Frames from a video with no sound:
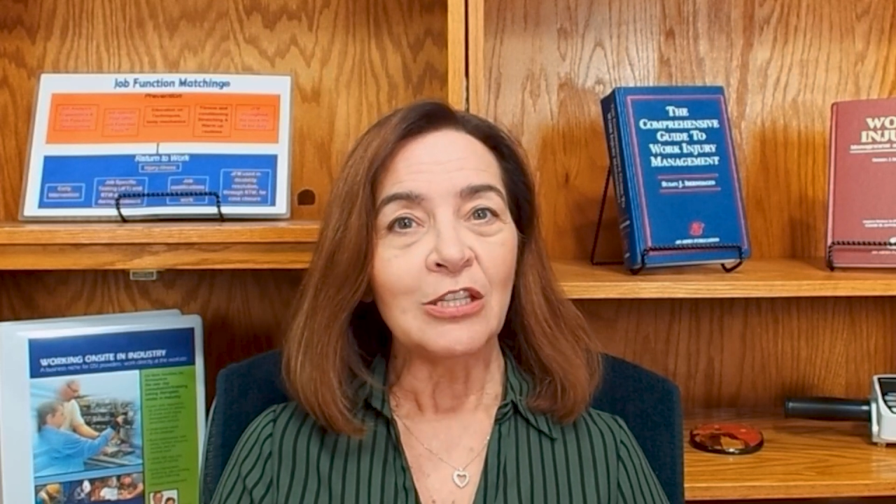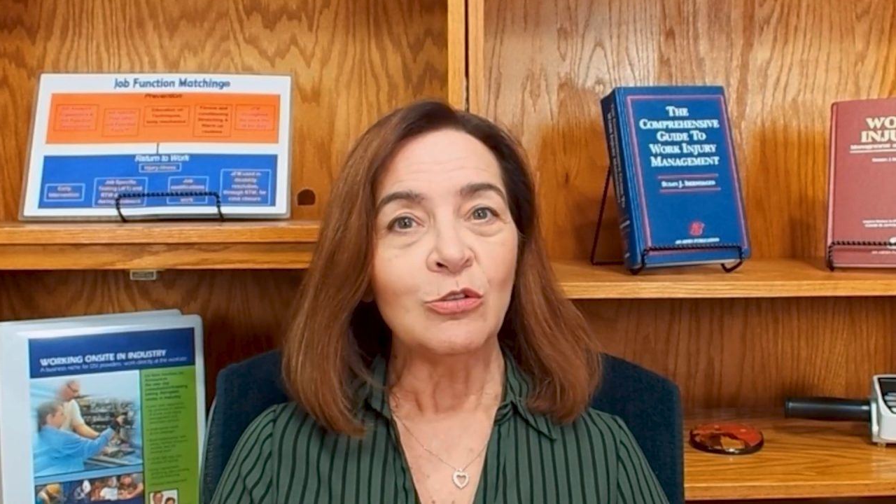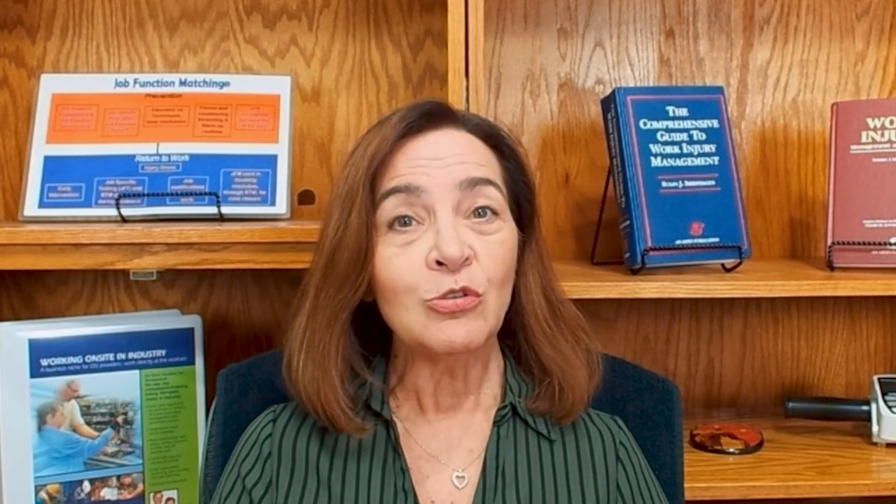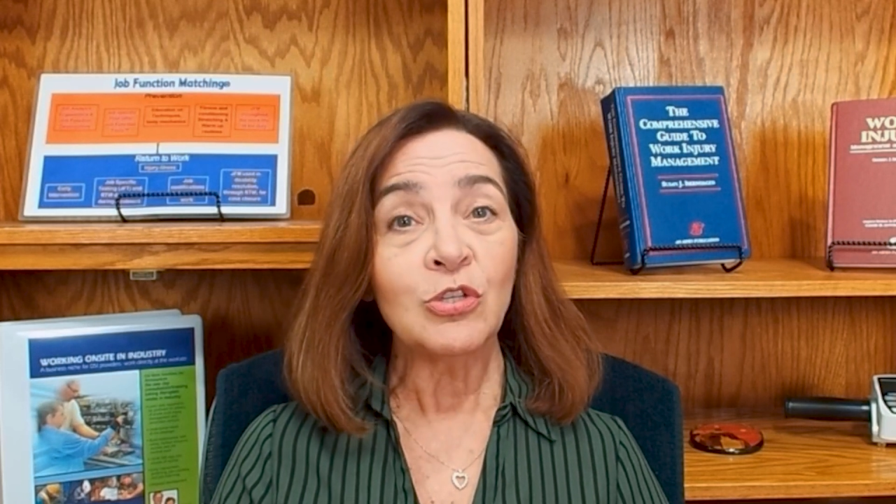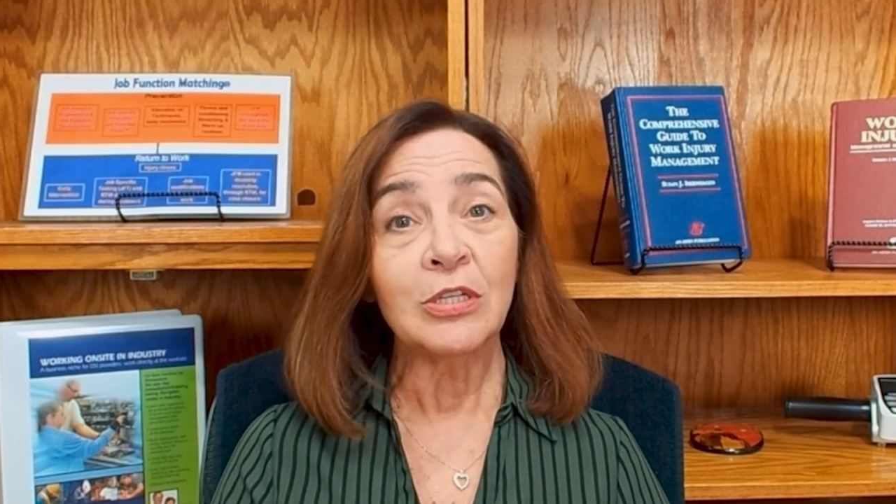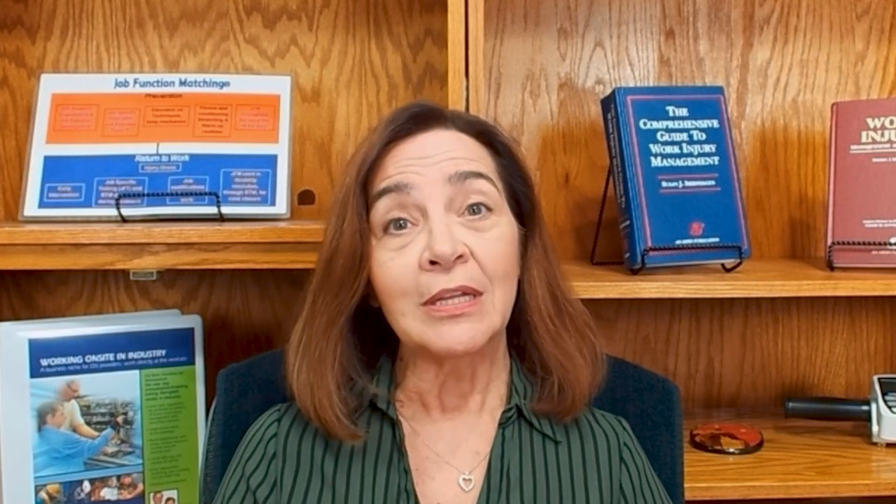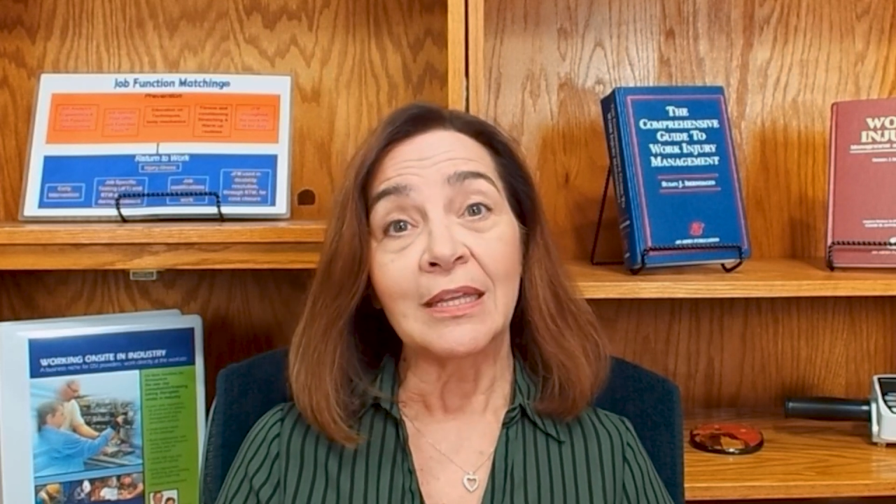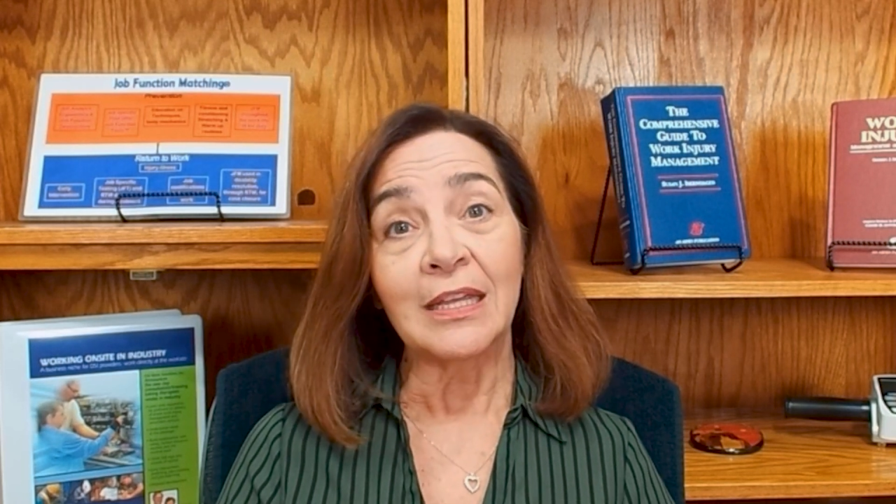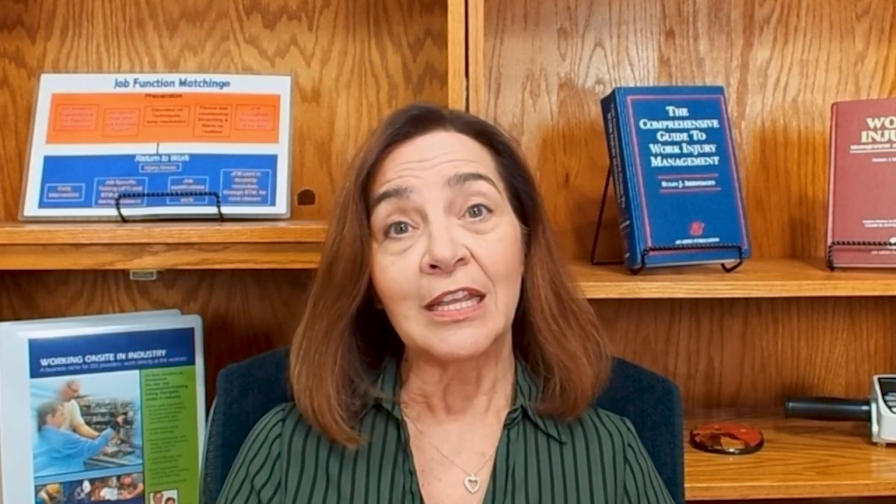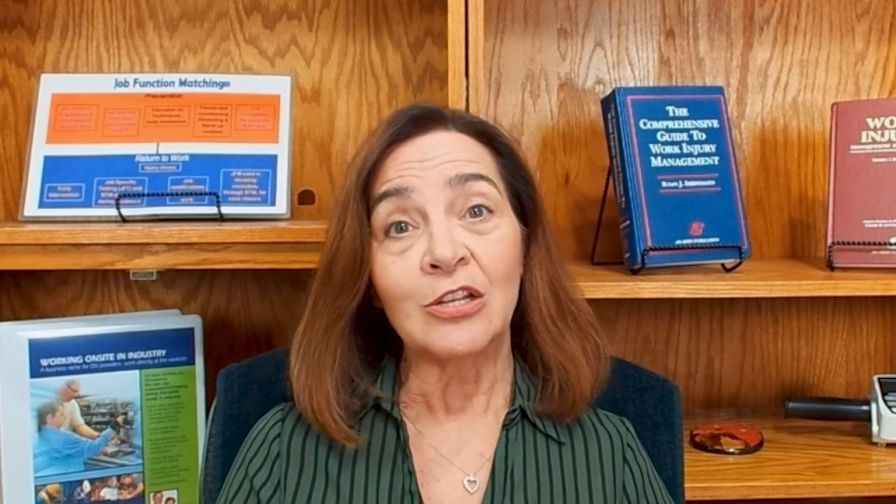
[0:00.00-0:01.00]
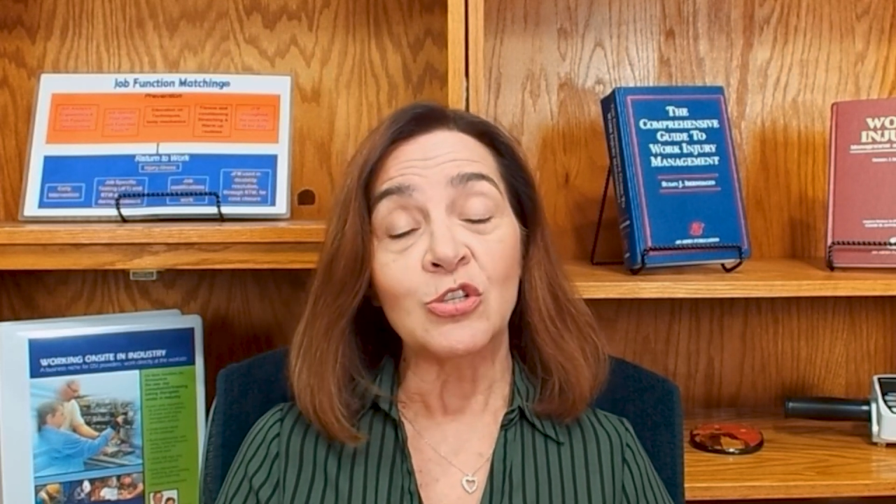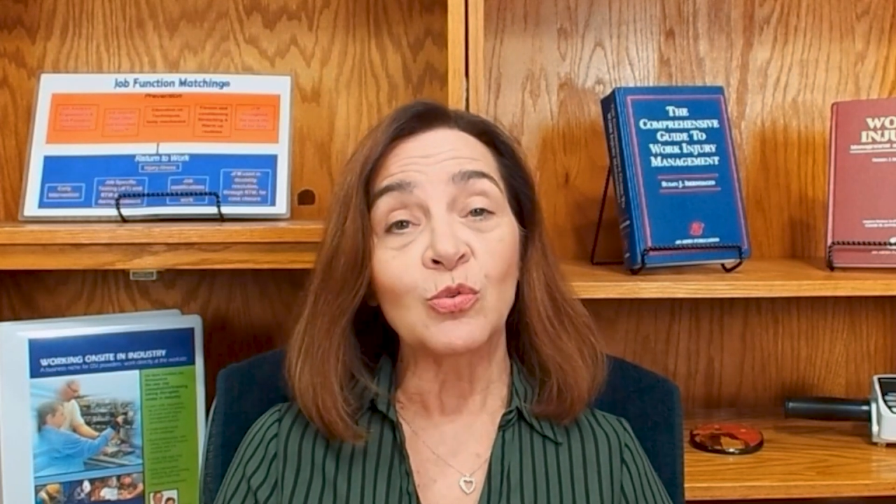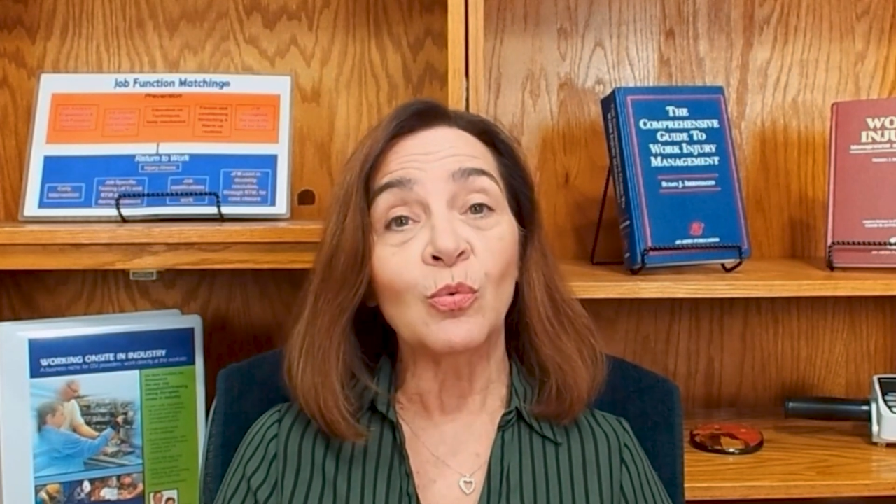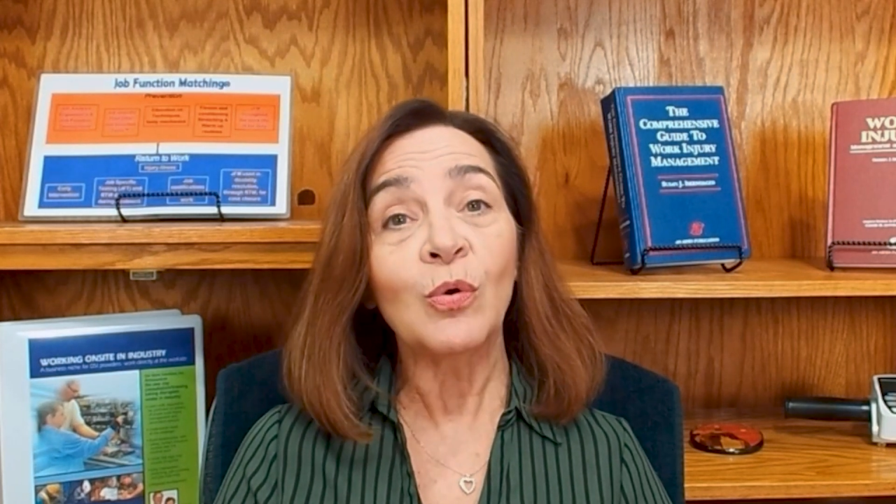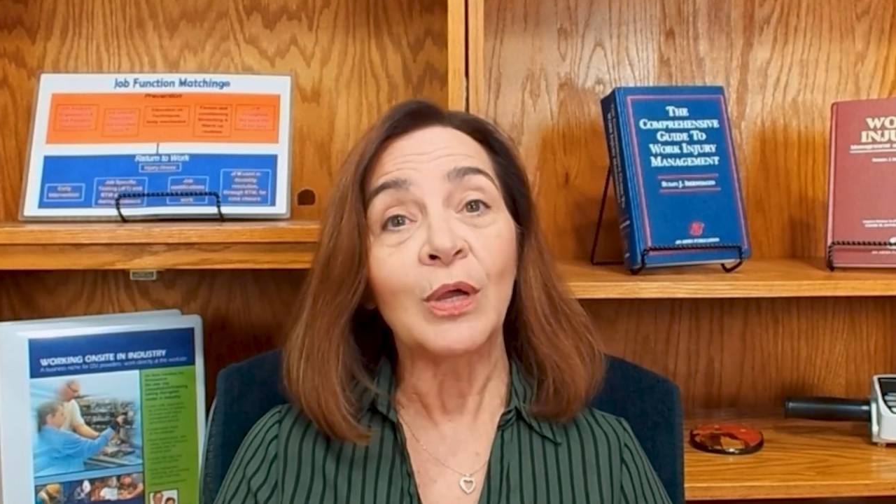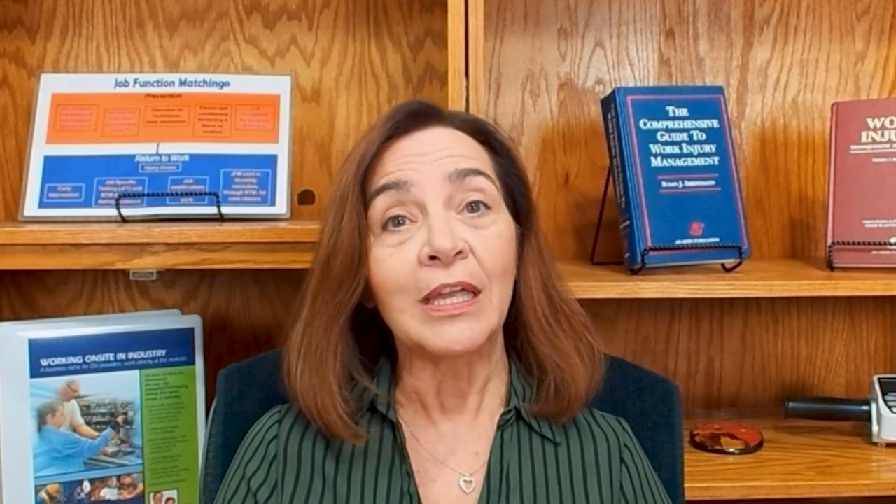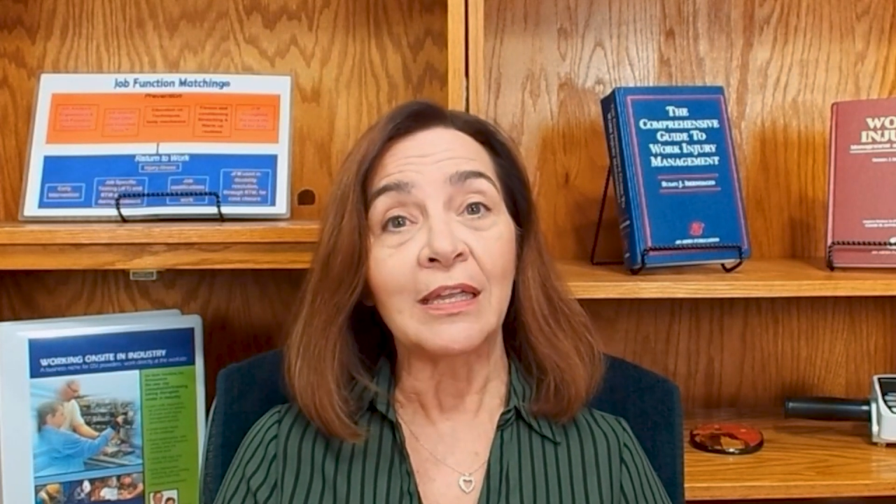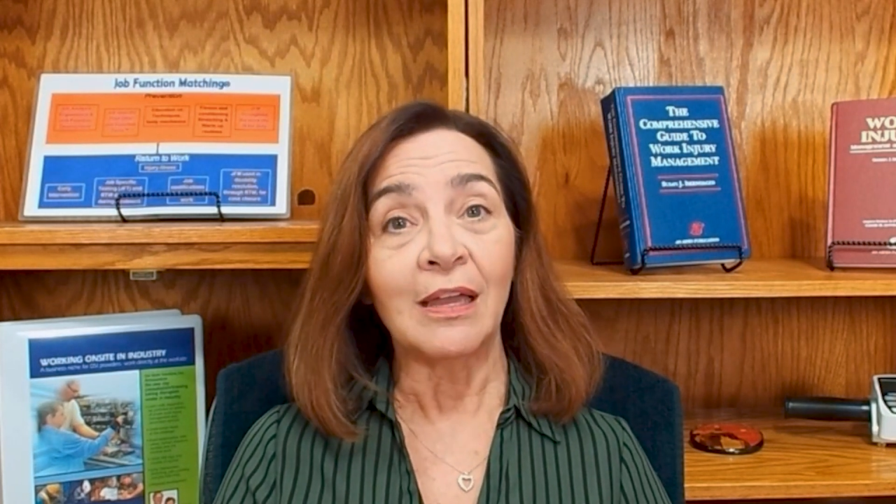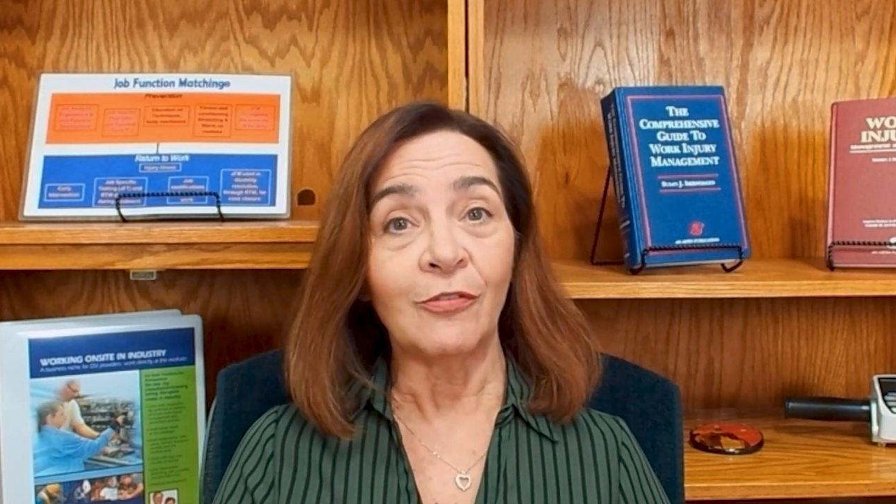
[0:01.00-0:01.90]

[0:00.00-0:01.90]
you should enjoy